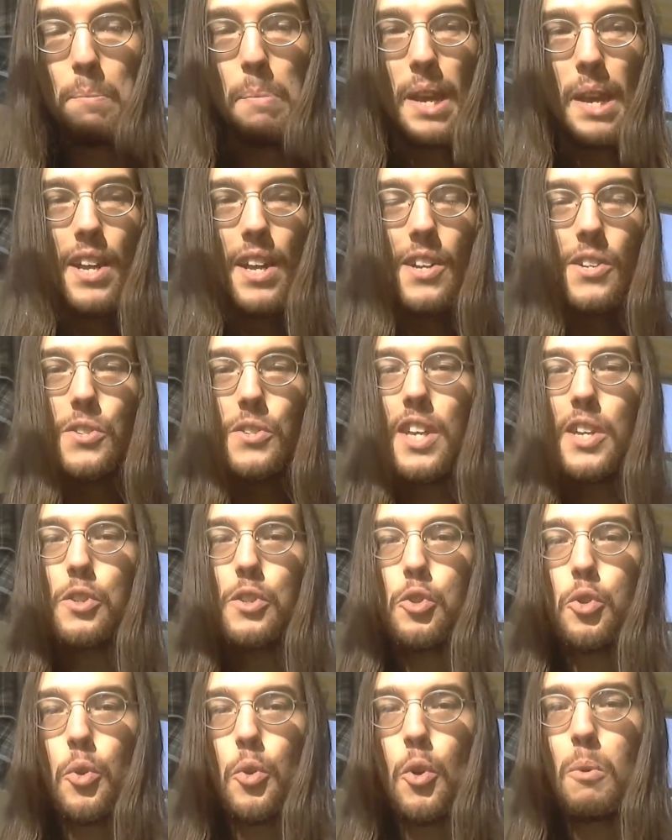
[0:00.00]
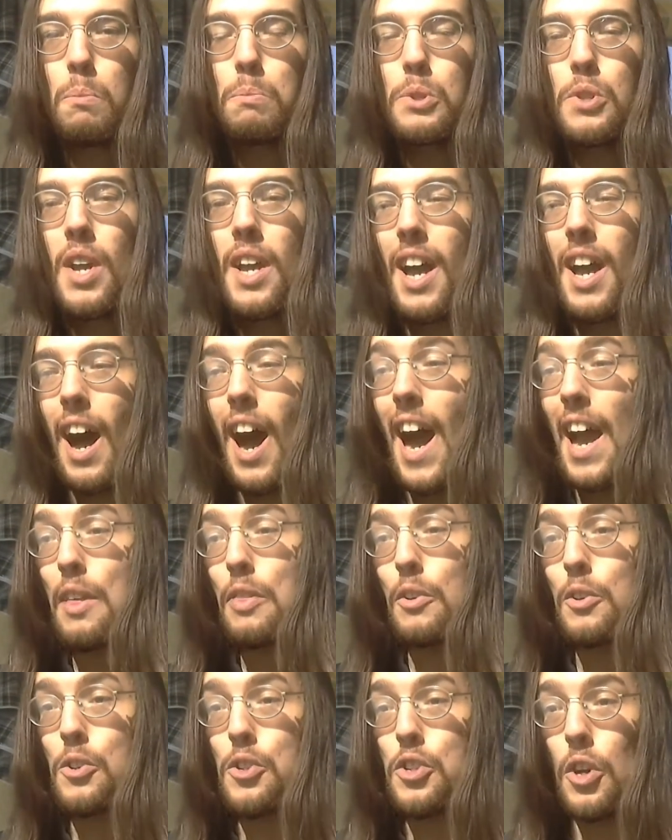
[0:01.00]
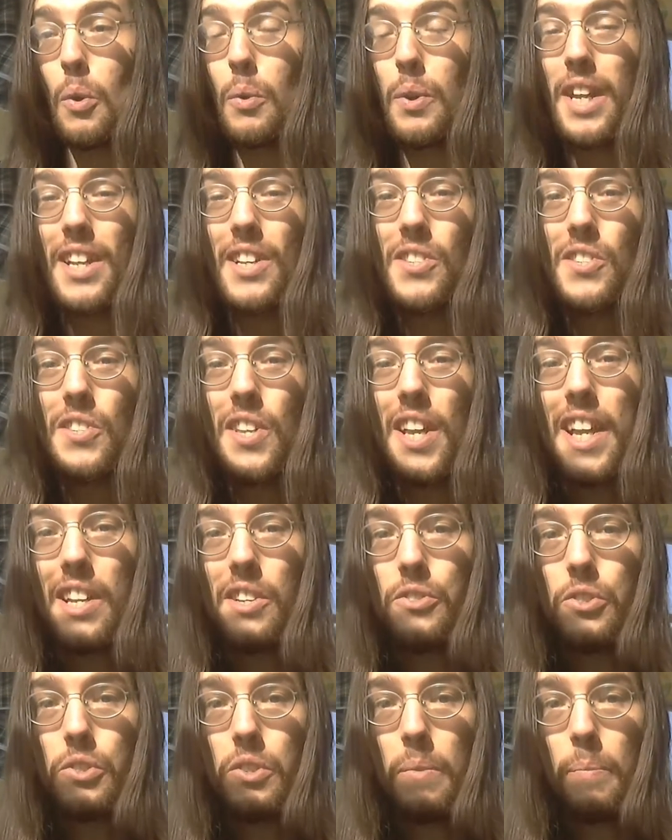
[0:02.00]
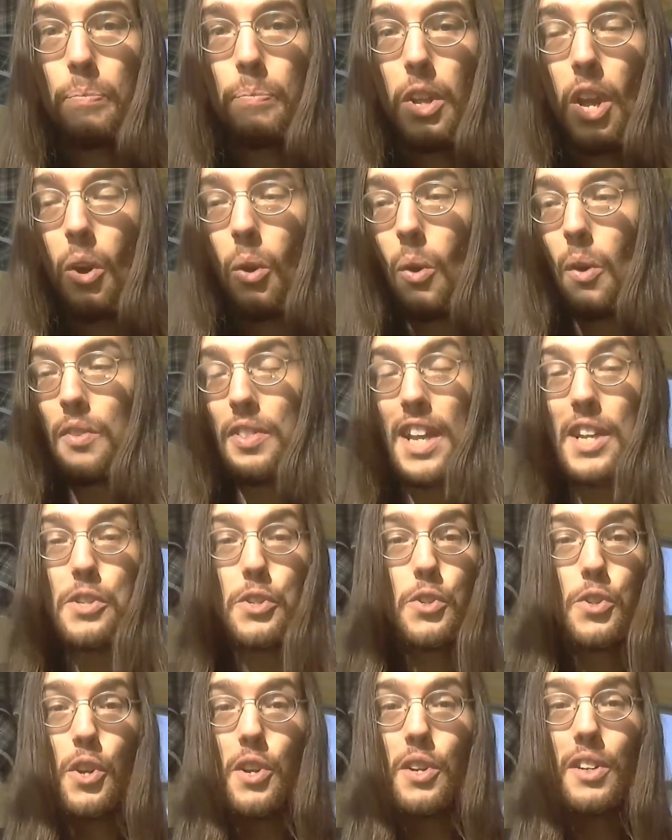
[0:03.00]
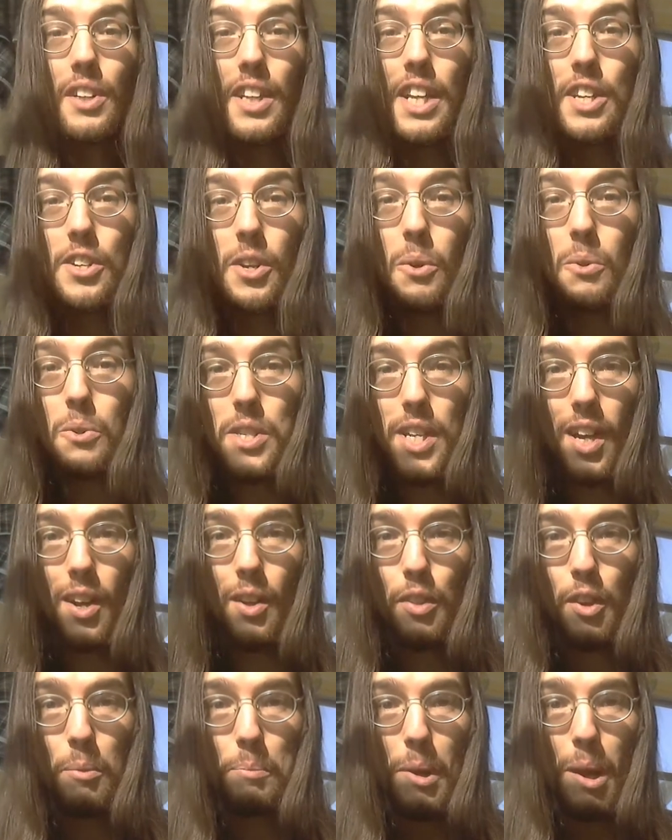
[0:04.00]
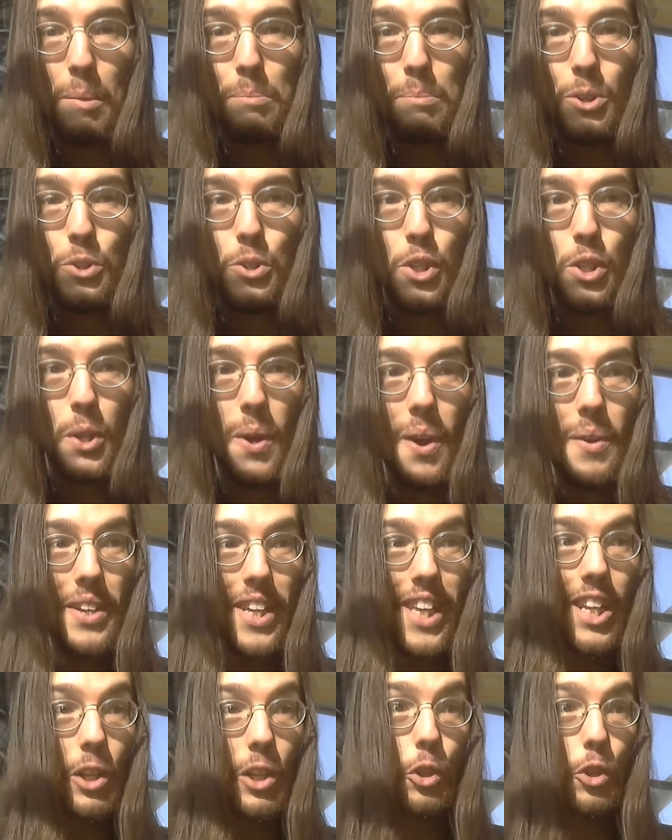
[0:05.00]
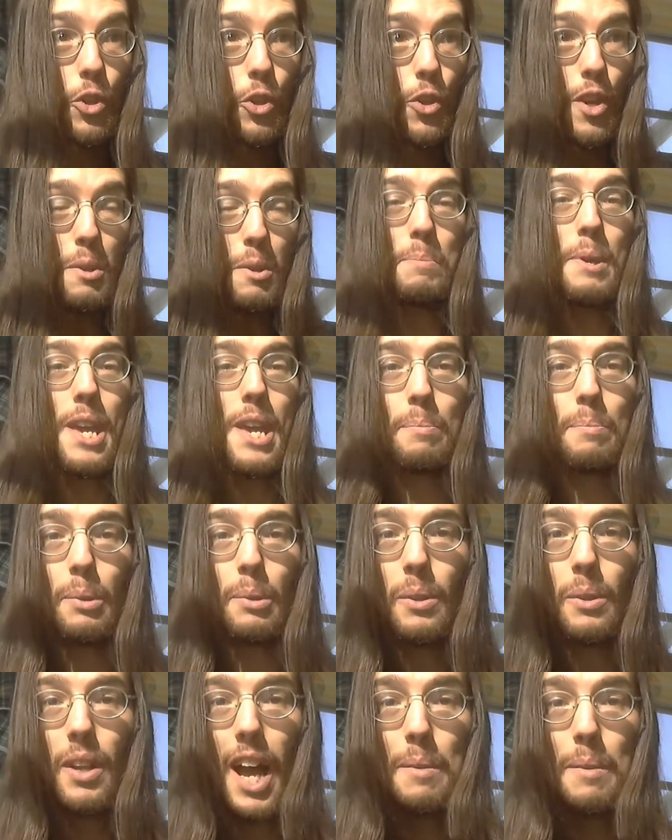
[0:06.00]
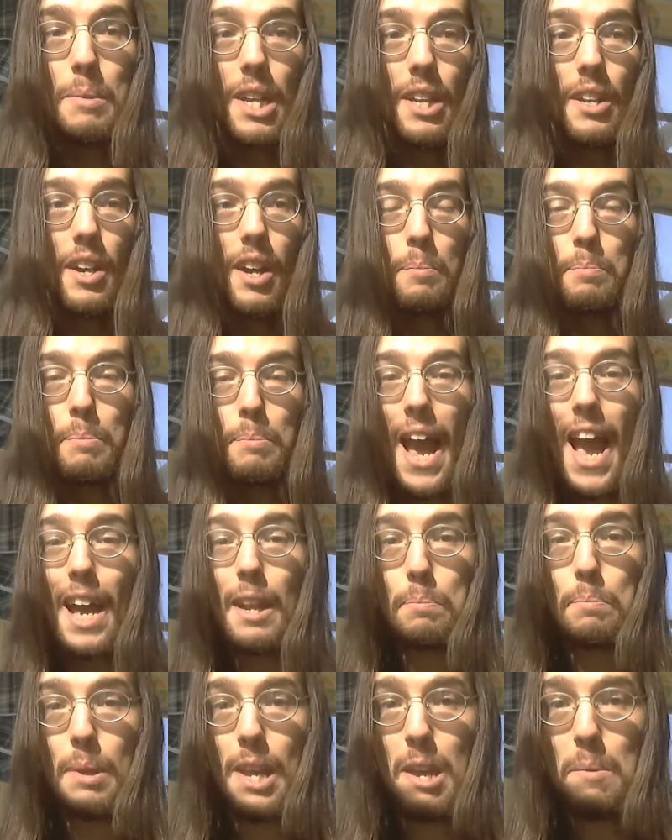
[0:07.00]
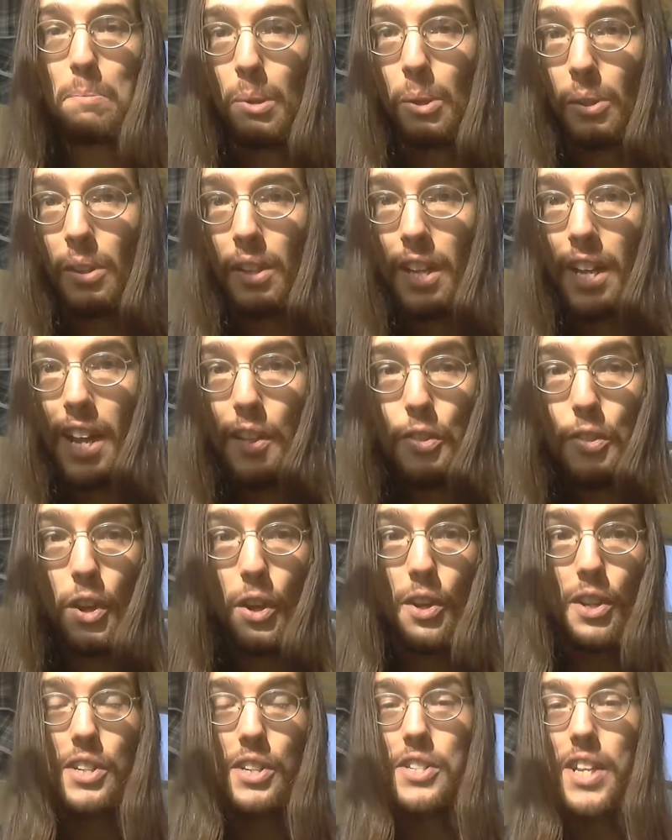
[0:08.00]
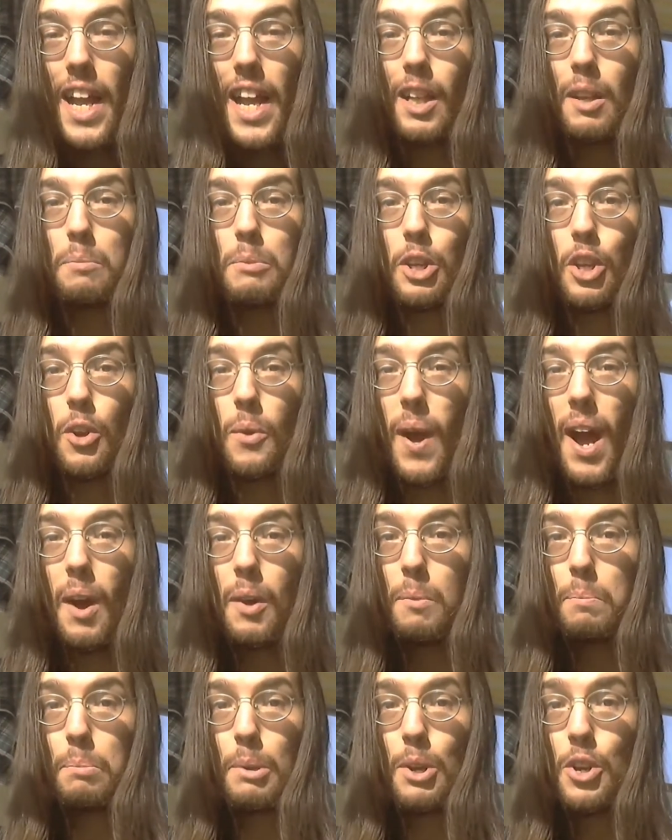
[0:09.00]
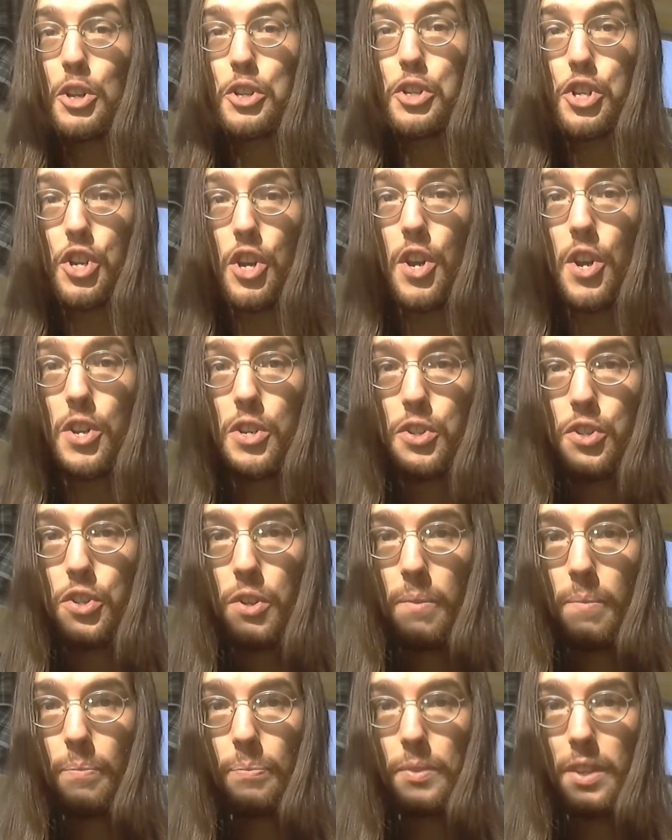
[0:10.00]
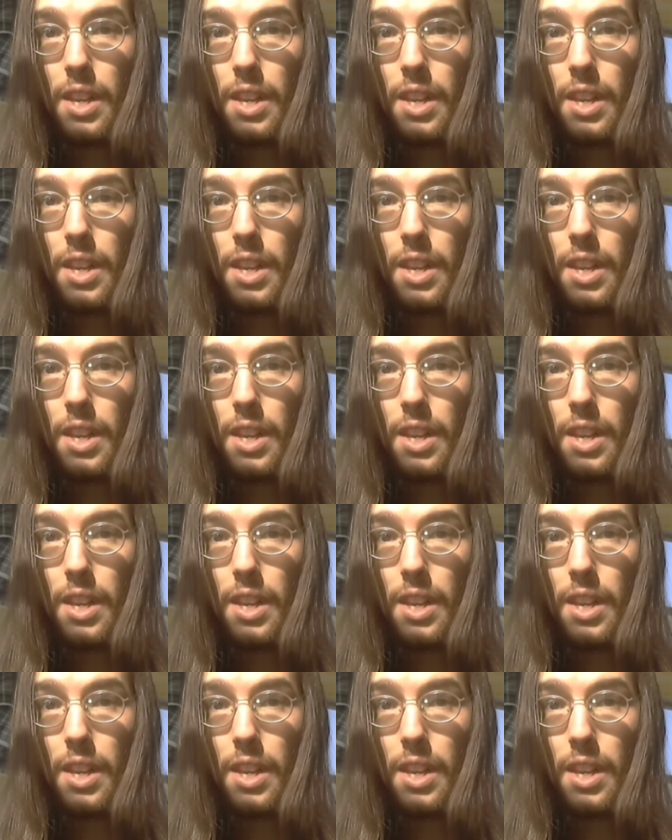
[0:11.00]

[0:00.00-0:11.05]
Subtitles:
because these groups either don't exist or they certainly don't tell their members to go out and kill good people, bad people. They're going to tell them to go out and burn a church.